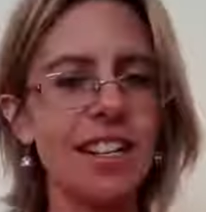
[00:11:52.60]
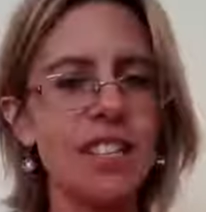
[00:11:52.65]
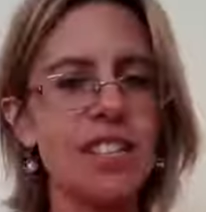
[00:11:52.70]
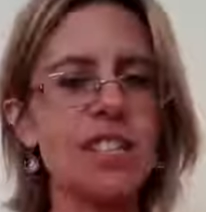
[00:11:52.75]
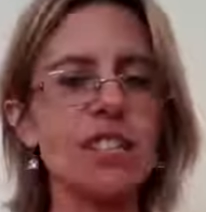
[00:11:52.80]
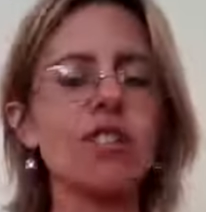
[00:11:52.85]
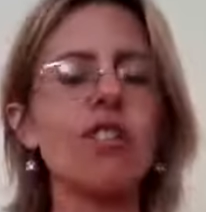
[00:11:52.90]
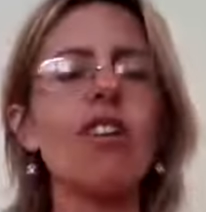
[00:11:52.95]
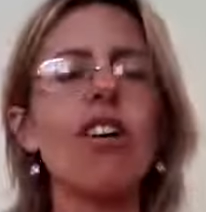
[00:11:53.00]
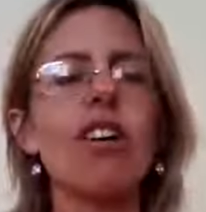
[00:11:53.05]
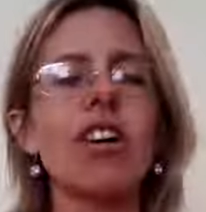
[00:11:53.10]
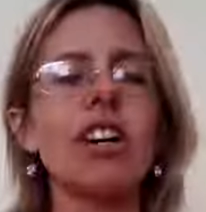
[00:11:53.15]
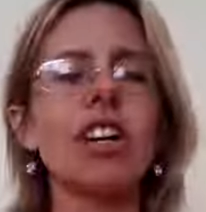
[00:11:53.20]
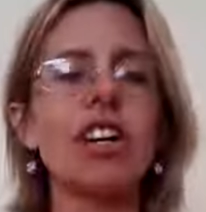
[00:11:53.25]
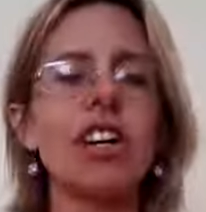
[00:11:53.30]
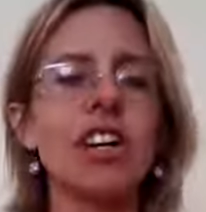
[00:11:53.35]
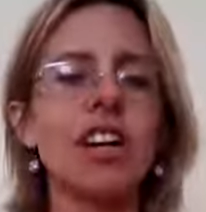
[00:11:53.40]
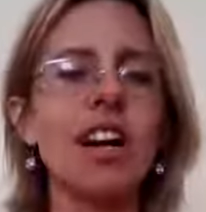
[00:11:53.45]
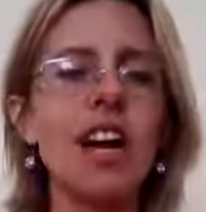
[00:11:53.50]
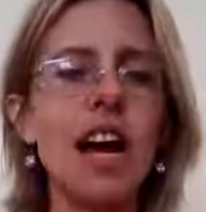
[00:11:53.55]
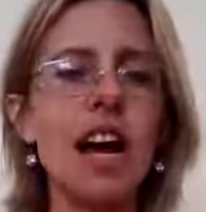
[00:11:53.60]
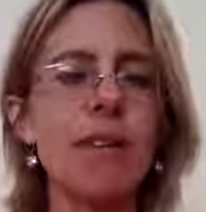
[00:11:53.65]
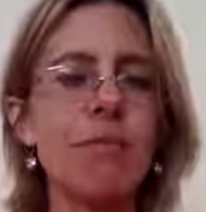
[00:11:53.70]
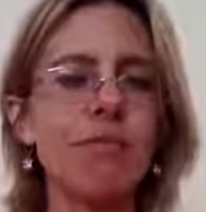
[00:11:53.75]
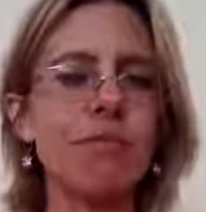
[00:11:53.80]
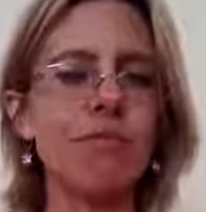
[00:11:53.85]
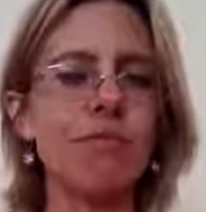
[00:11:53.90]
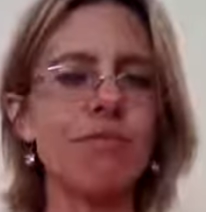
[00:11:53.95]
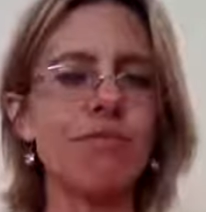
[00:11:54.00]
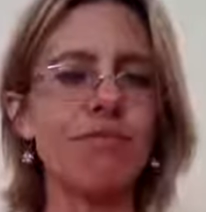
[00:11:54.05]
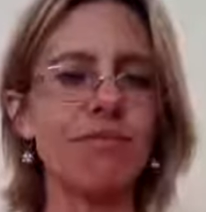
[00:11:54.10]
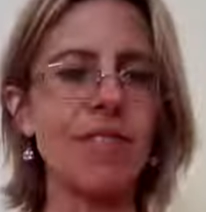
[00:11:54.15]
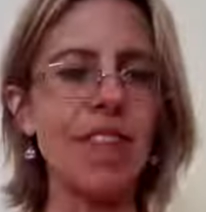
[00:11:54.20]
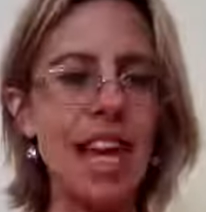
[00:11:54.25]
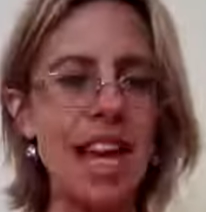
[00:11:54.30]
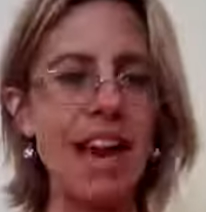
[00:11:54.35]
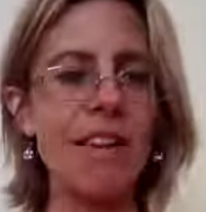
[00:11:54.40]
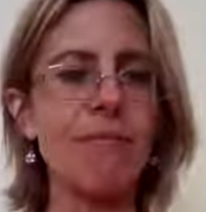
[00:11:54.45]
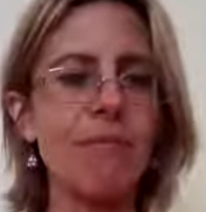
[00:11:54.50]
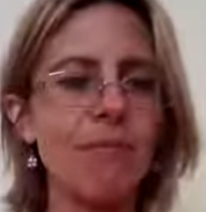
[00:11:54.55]
stronger and
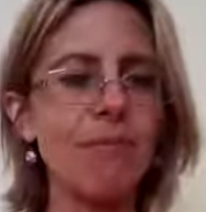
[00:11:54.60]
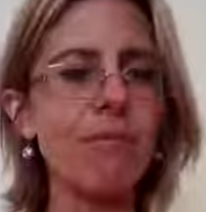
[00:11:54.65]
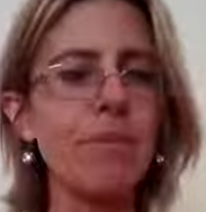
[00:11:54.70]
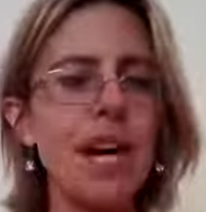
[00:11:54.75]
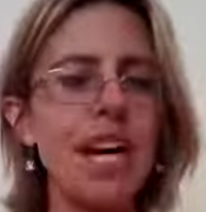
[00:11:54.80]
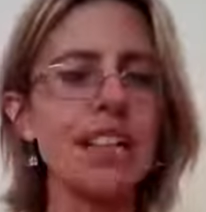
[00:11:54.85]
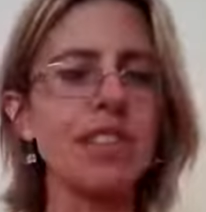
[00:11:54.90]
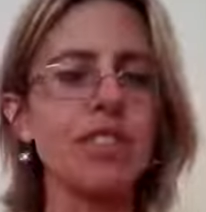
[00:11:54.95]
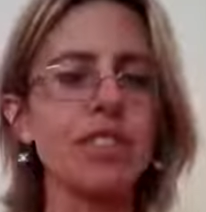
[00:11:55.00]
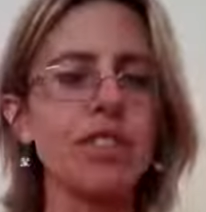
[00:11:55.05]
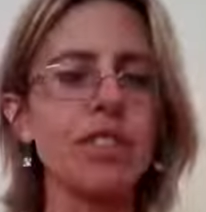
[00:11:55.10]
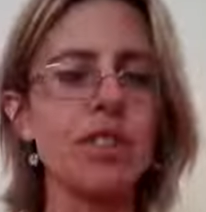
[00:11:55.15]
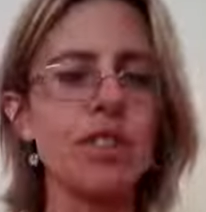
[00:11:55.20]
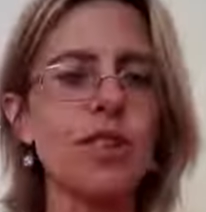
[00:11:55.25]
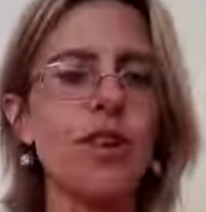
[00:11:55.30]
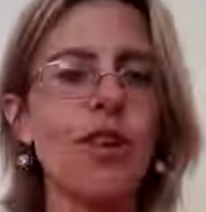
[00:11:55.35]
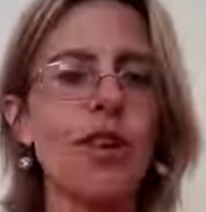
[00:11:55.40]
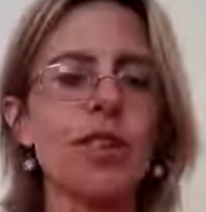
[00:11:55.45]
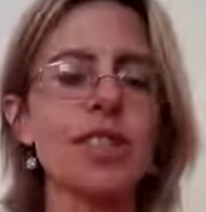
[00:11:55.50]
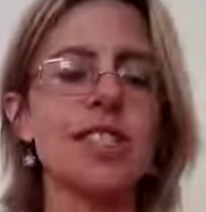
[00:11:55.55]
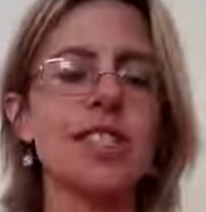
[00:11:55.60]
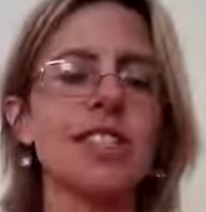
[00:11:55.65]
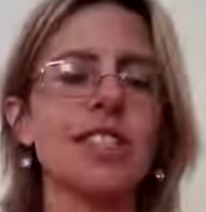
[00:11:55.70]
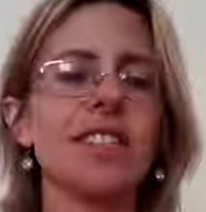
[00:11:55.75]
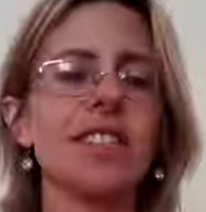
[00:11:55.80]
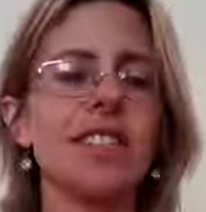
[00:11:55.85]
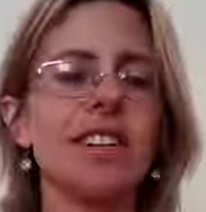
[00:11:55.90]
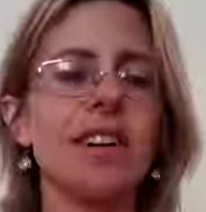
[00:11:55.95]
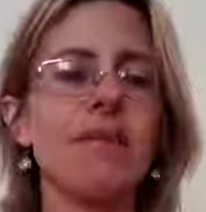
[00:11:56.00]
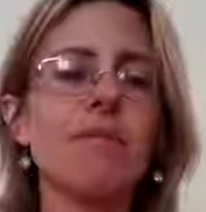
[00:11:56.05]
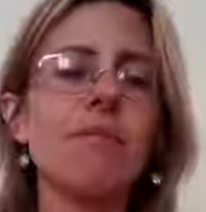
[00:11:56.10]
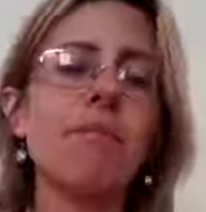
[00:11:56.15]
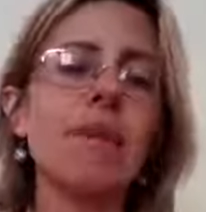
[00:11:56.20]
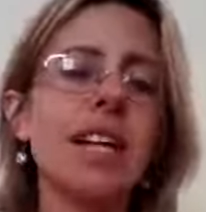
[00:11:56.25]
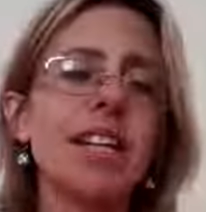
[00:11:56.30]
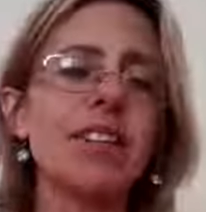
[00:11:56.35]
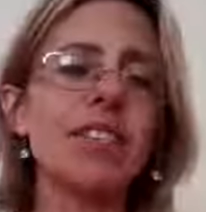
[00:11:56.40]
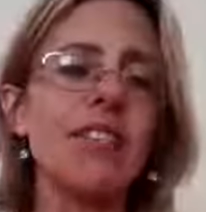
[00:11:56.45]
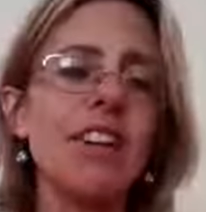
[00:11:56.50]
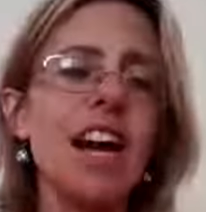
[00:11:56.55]
have better results and
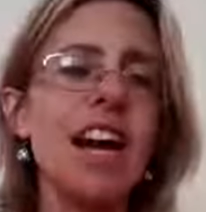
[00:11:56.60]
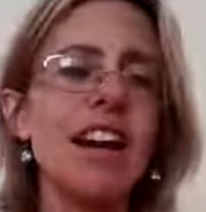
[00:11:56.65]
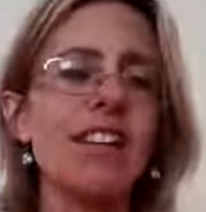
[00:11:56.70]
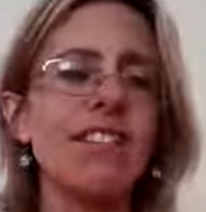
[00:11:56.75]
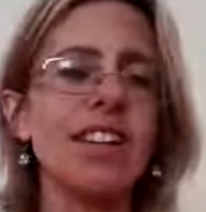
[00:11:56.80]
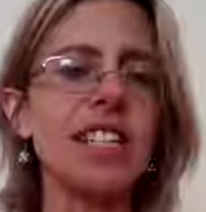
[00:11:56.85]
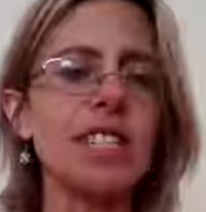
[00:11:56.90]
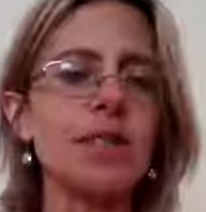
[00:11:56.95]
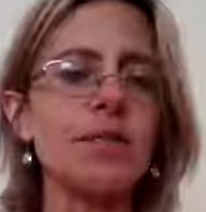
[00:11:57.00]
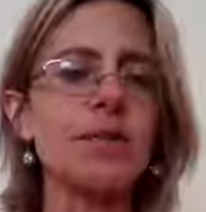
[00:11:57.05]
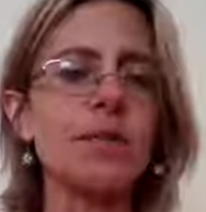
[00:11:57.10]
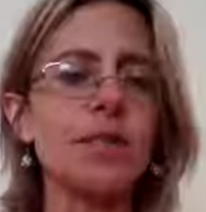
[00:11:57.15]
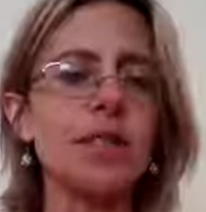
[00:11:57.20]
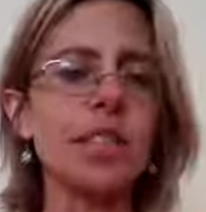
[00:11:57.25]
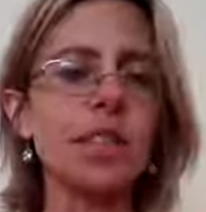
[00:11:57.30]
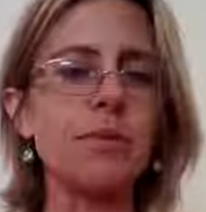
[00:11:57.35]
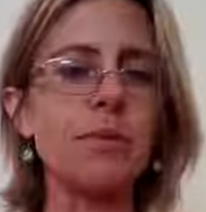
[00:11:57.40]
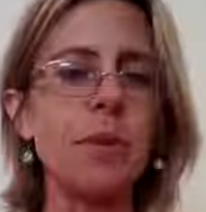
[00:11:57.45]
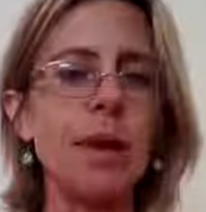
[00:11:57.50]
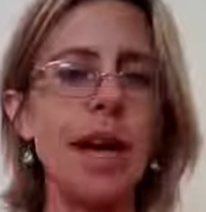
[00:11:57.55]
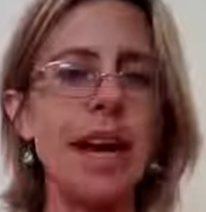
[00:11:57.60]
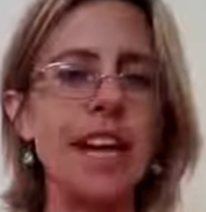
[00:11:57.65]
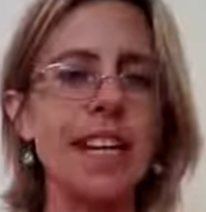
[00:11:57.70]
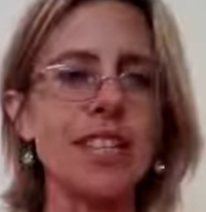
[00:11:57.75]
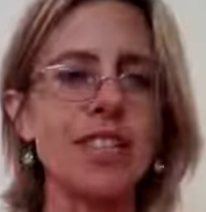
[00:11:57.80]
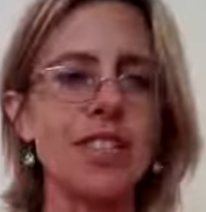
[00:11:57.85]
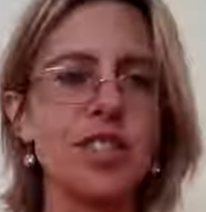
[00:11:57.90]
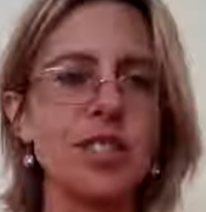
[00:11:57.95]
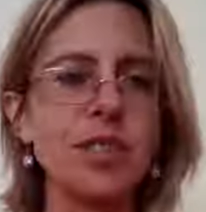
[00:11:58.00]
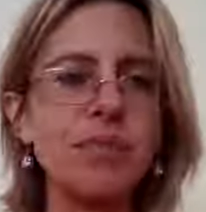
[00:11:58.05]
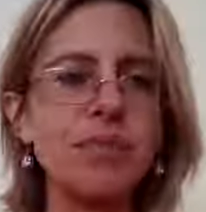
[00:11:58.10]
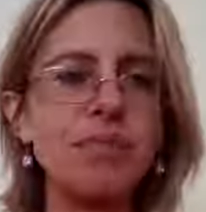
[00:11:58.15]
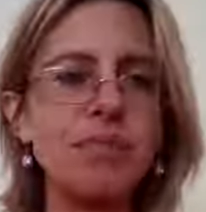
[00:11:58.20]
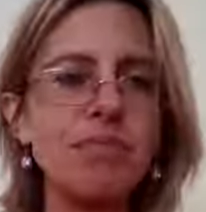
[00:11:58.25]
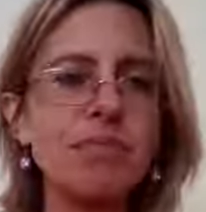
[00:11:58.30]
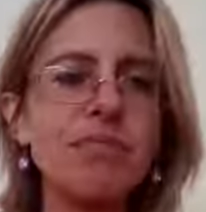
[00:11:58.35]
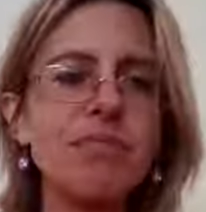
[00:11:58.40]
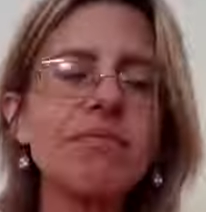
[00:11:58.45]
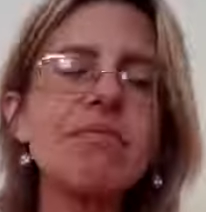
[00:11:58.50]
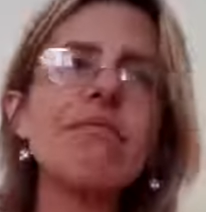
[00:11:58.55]
better relevance for the page.
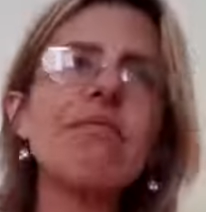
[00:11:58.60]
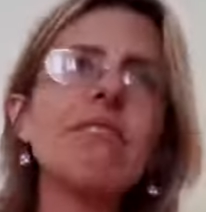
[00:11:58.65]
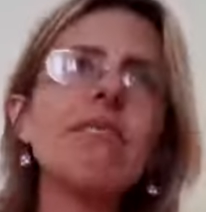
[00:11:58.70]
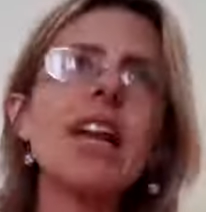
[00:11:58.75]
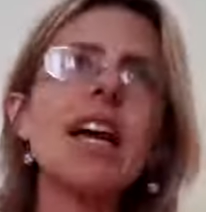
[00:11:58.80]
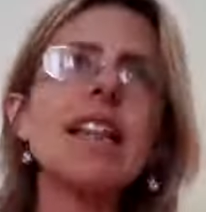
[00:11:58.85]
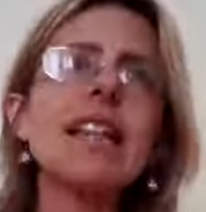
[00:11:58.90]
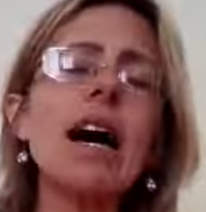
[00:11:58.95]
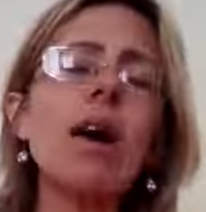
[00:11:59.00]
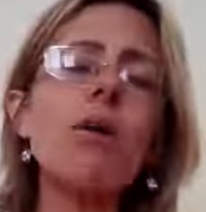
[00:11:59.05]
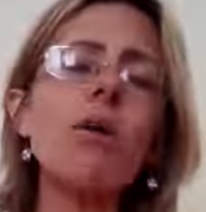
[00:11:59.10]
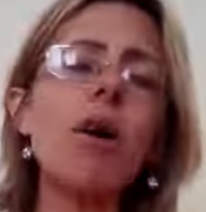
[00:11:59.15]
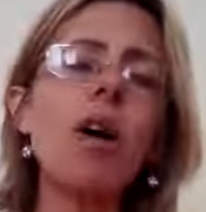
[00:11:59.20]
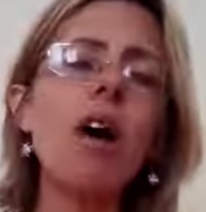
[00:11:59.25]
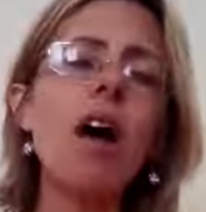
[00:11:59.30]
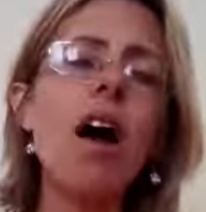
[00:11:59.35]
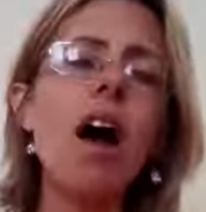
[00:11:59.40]
Now,